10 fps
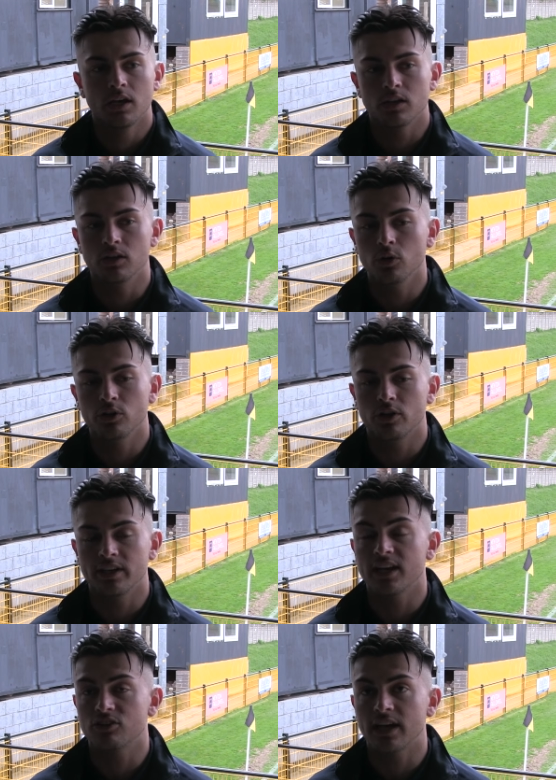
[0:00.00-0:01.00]
you know they're going
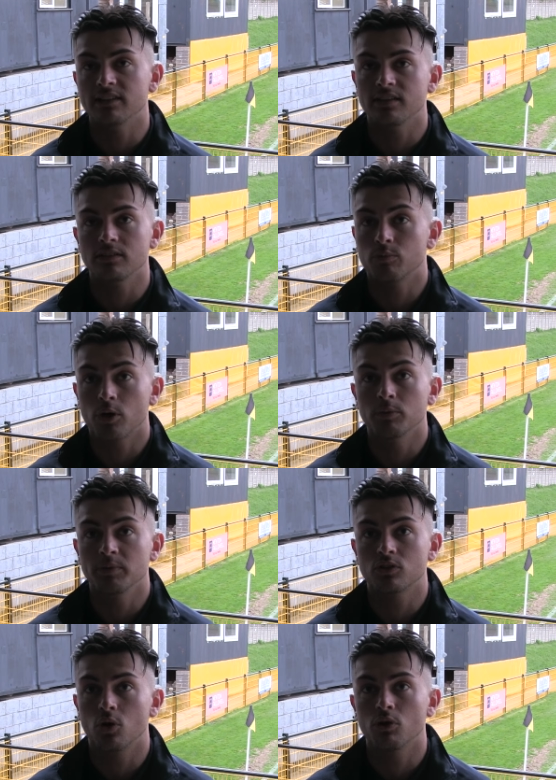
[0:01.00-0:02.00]
to get chances and
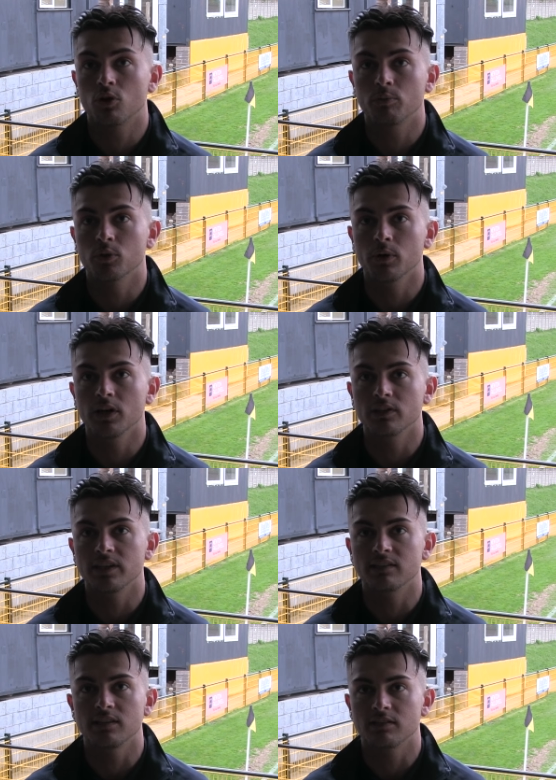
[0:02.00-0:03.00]
probably score a couple
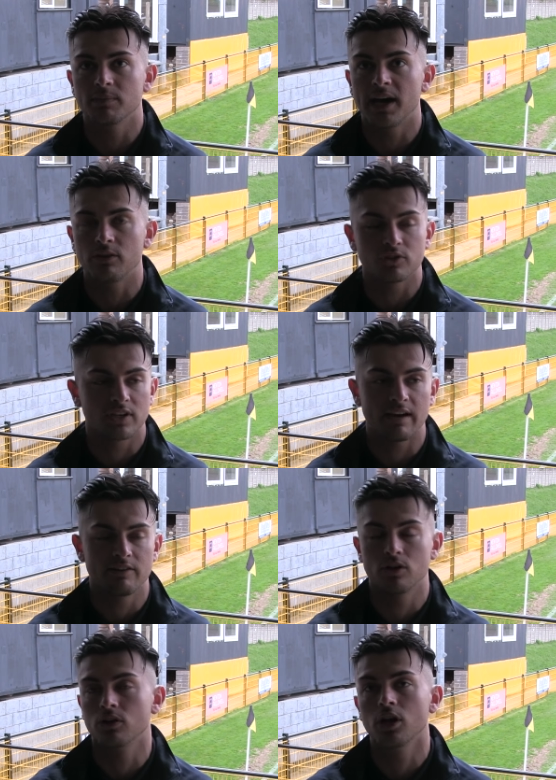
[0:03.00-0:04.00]
worldies, and it's about just
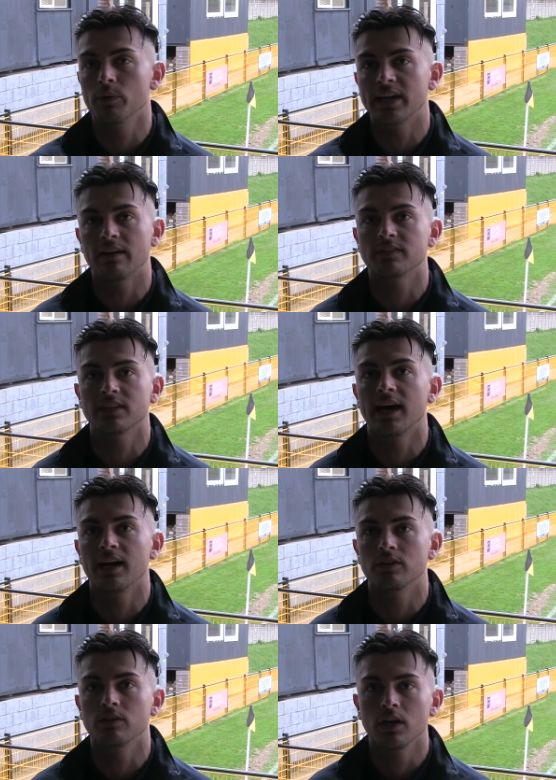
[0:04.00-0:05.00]
carrying on going after
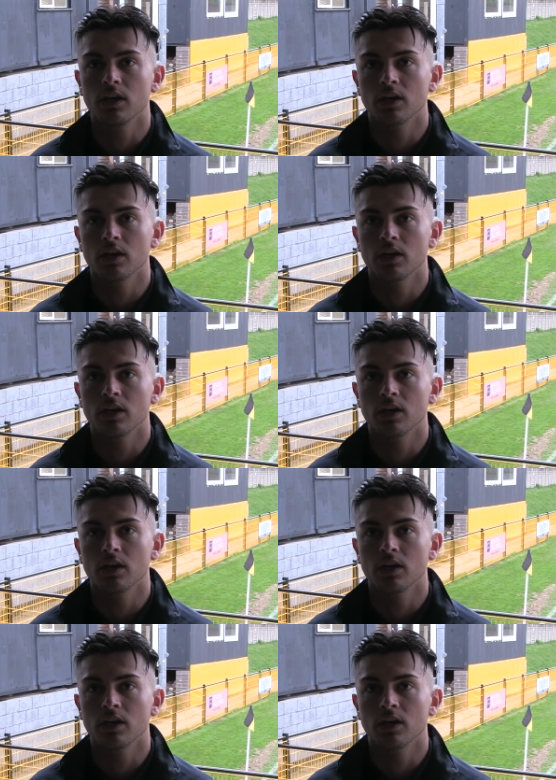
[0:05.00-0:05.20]
that and,